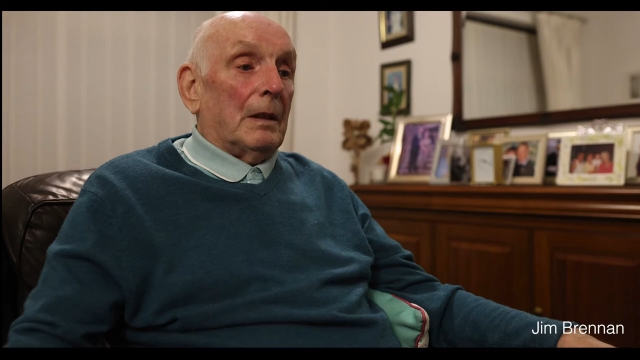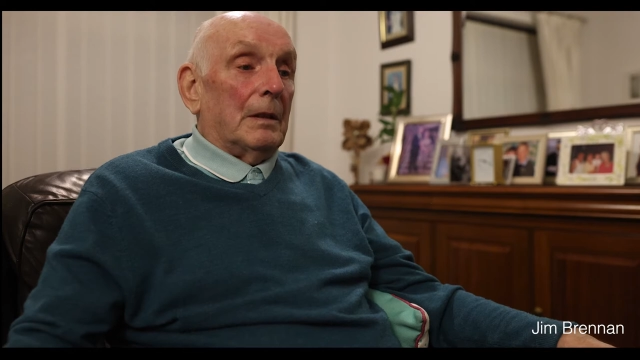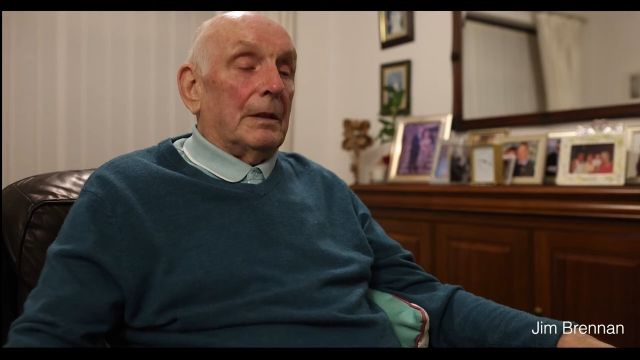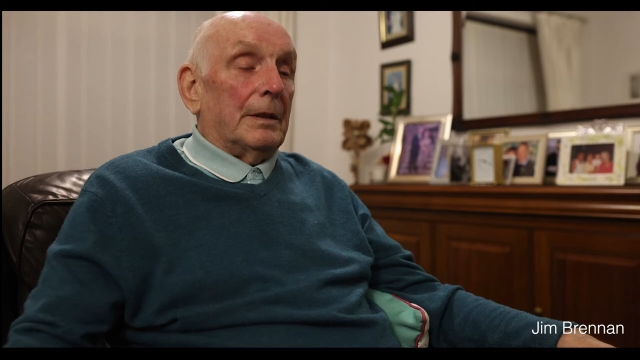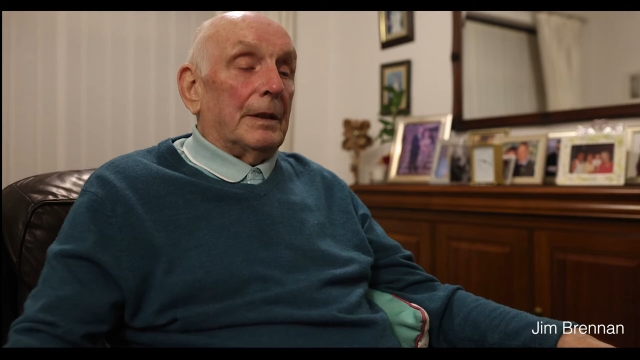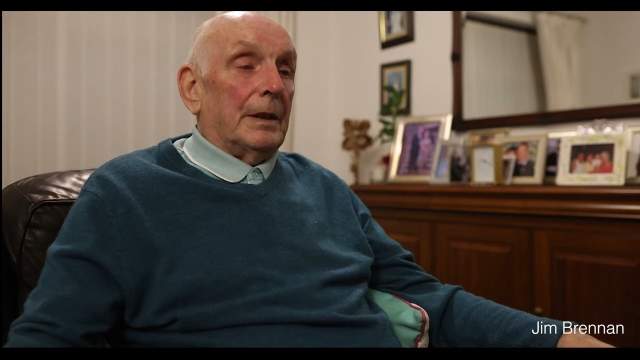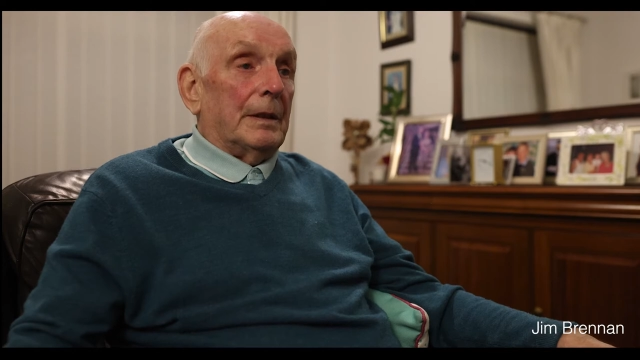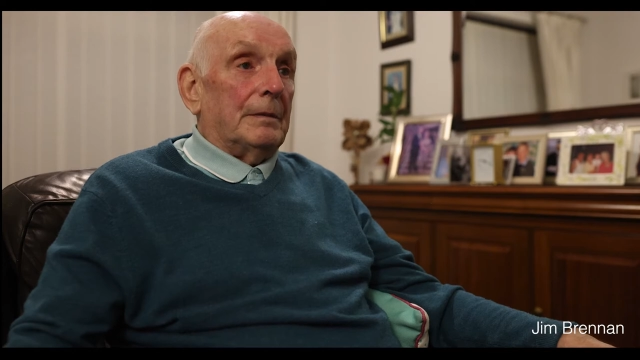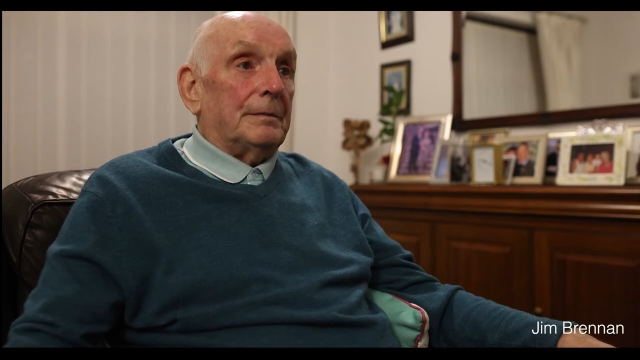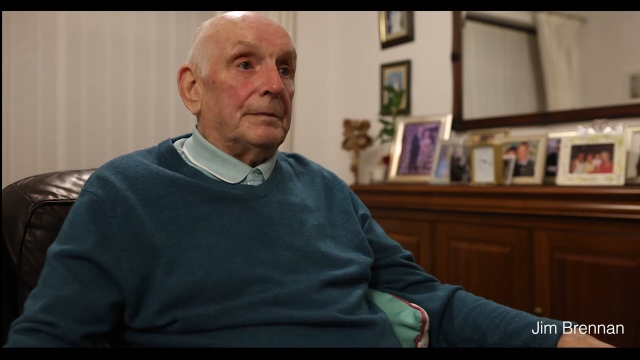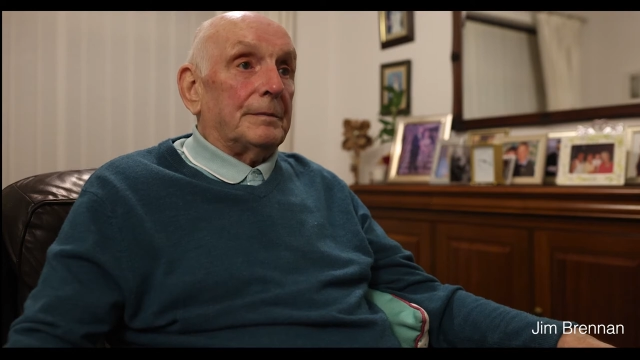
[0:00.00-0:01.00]
And
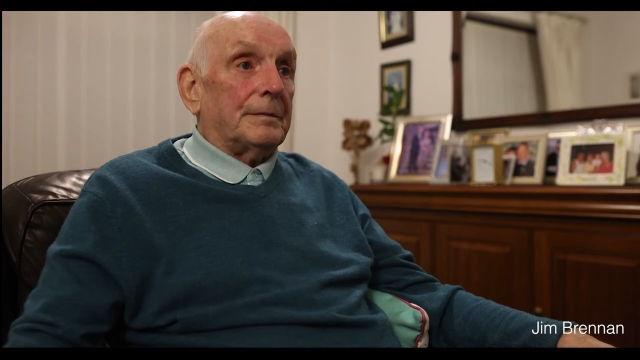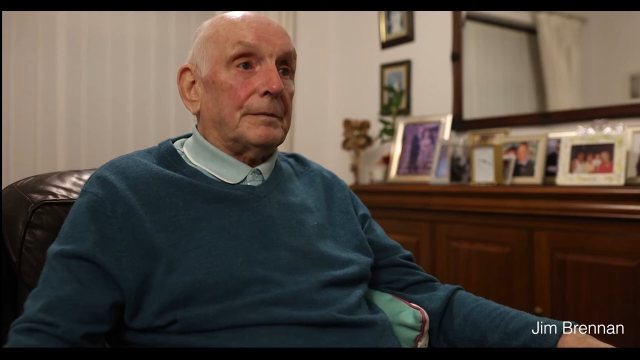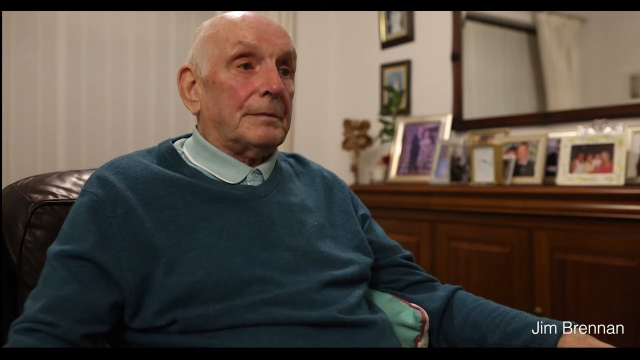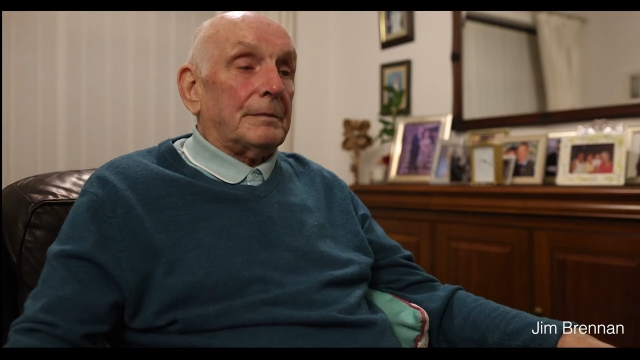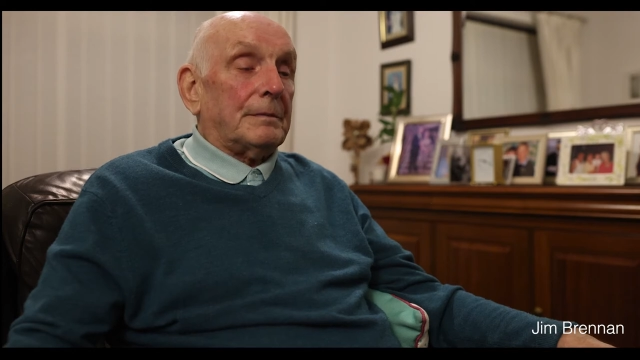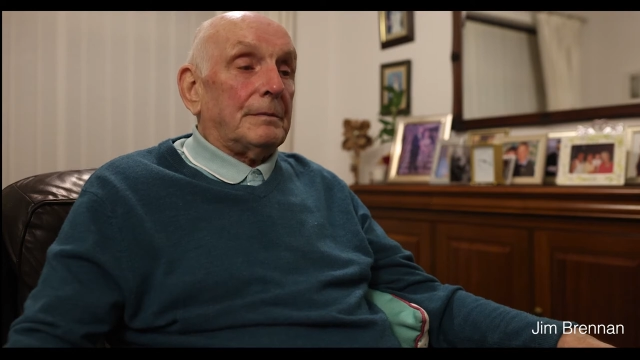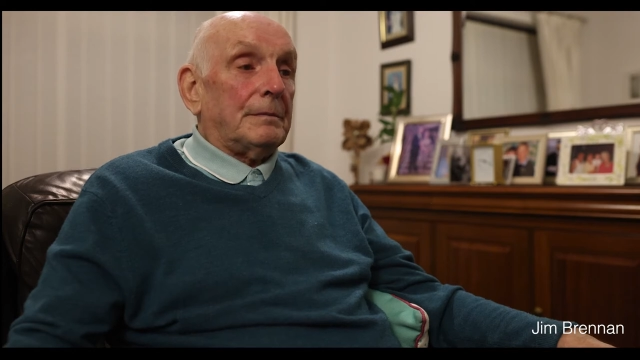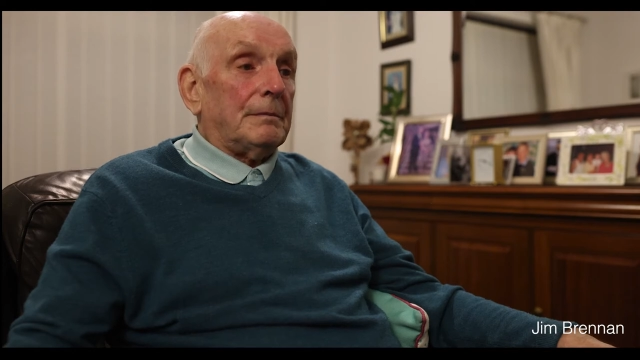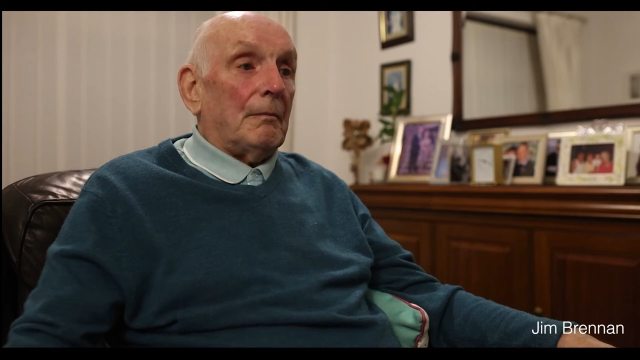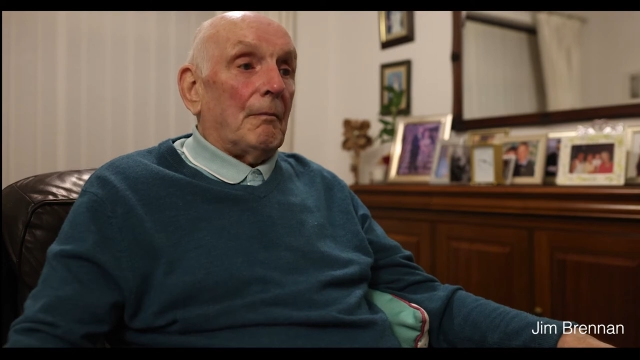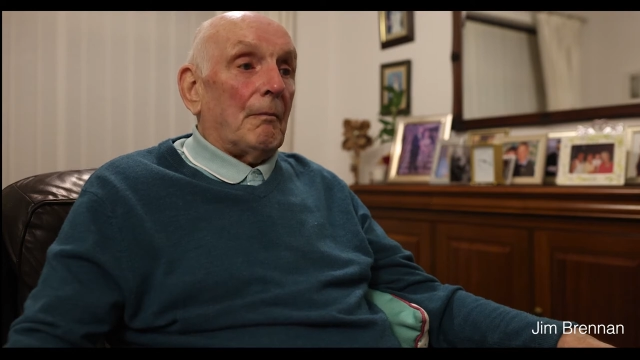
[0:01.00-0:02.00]

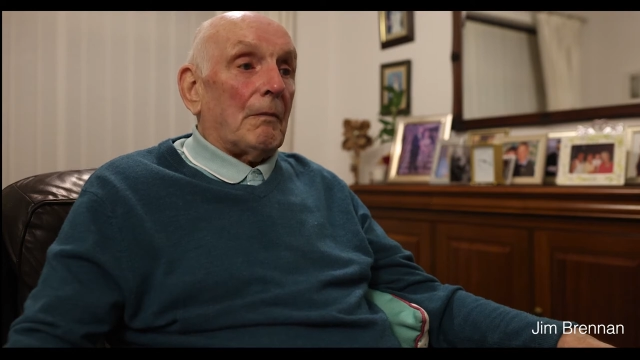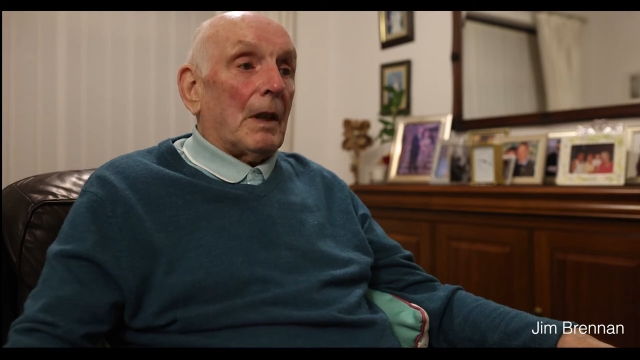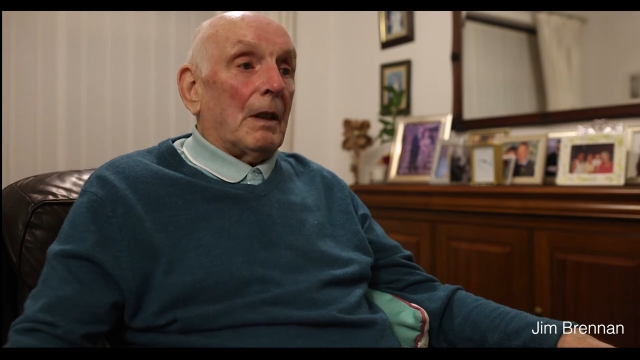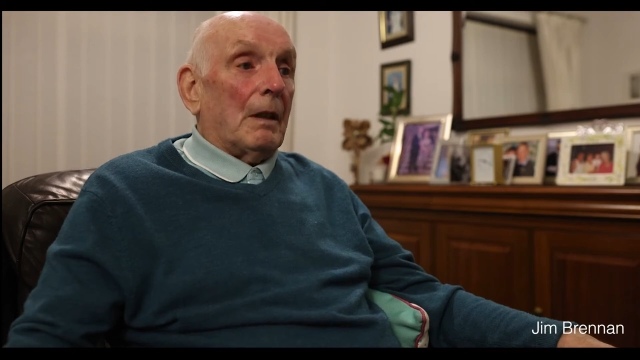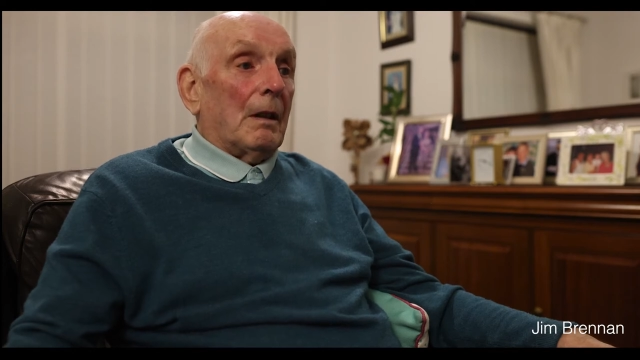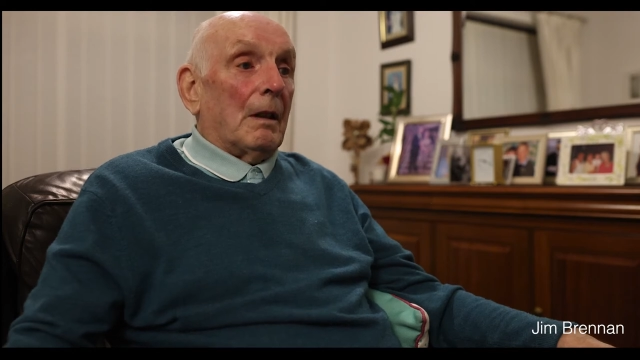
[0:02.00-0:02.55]
uh,